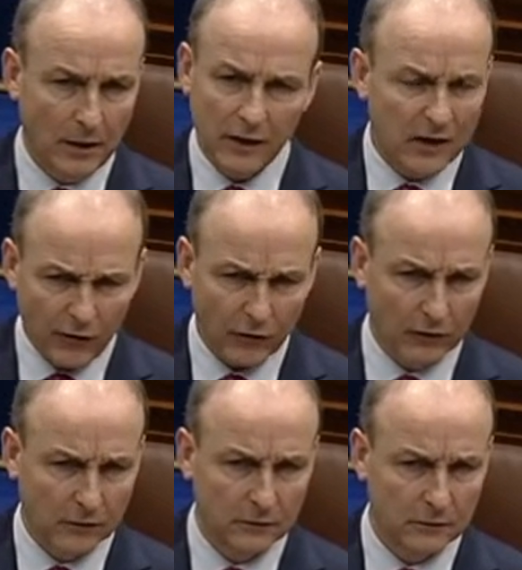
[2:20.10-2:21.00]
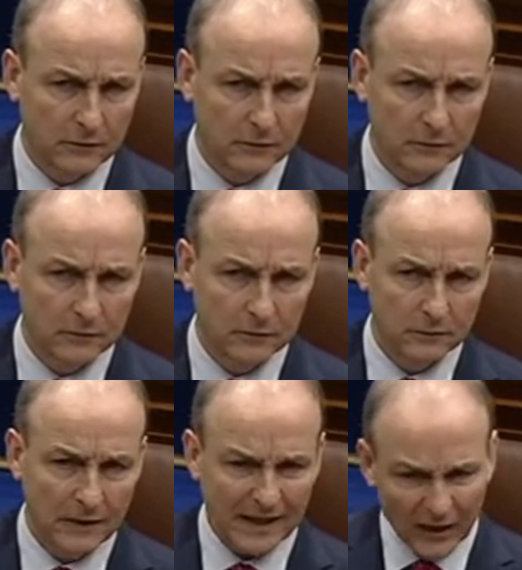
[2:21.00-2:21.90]
Never.
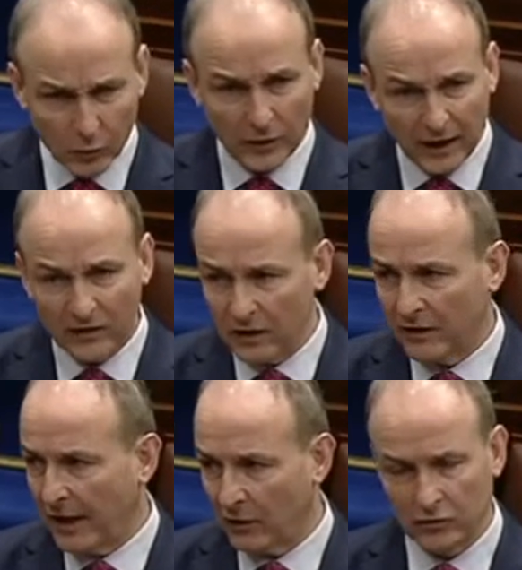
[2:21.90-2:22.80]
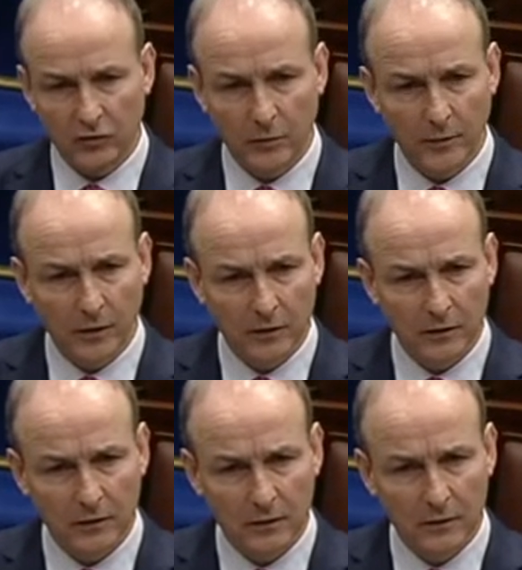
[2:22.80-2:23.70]
And that's what I think the anger should be about.
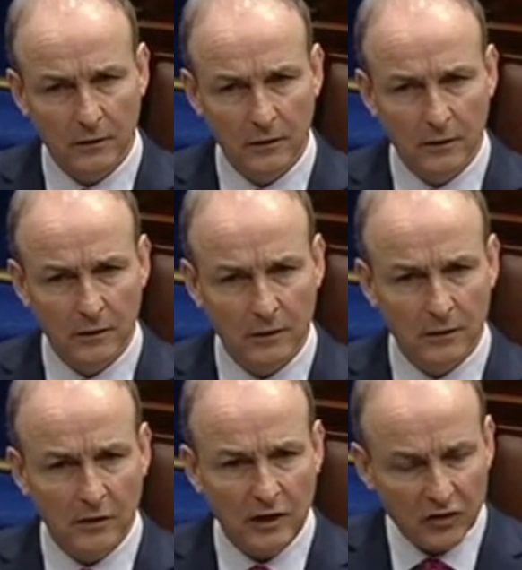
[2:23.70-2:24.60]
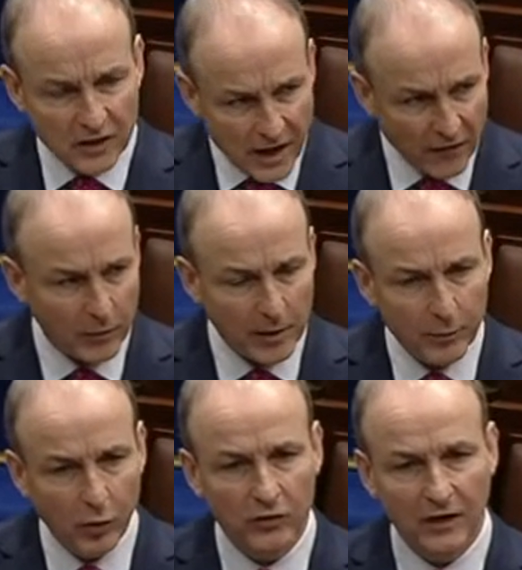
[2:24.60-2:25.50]
They should never be
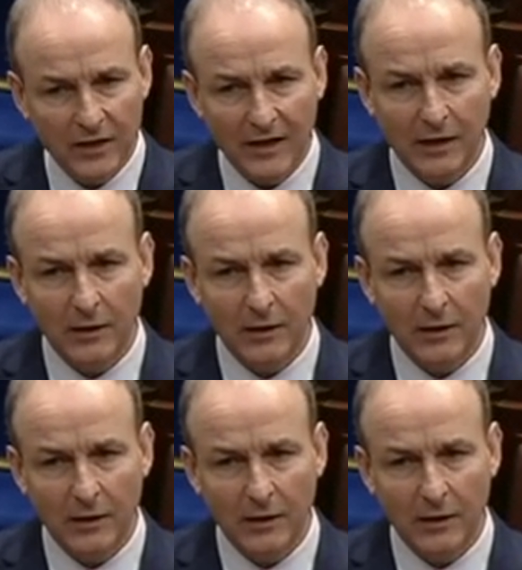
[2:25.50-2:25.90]
put in that...